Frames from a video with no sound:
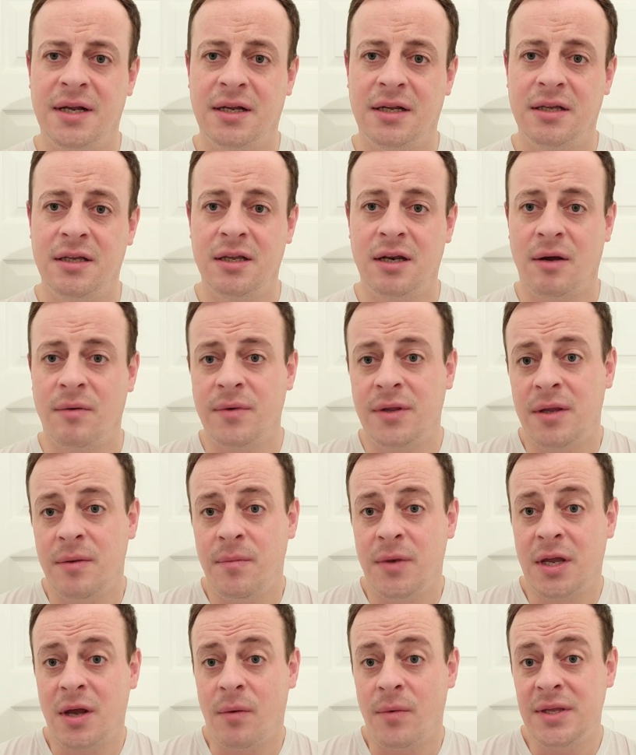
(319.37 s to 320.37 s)
You know, and then
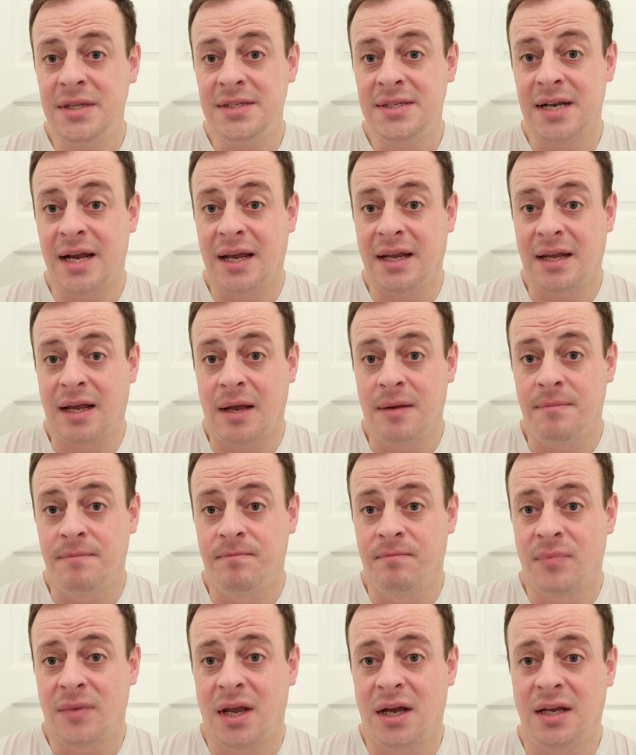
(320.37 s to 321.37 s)
we go into that game
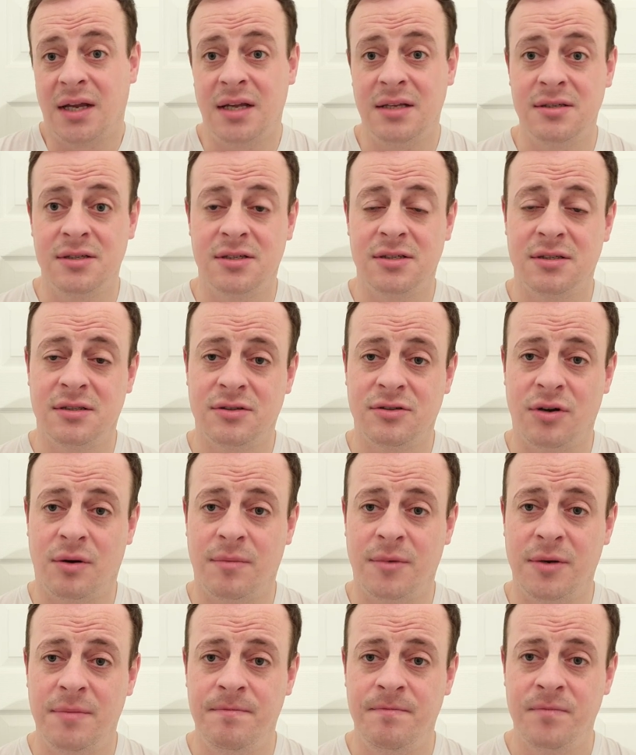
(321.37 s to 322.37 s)
against
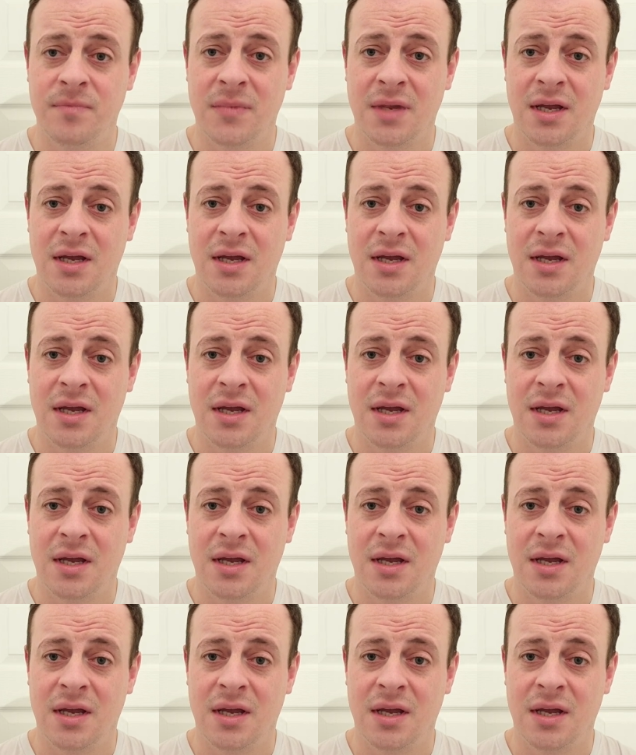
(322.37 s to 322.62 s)
Tottenham.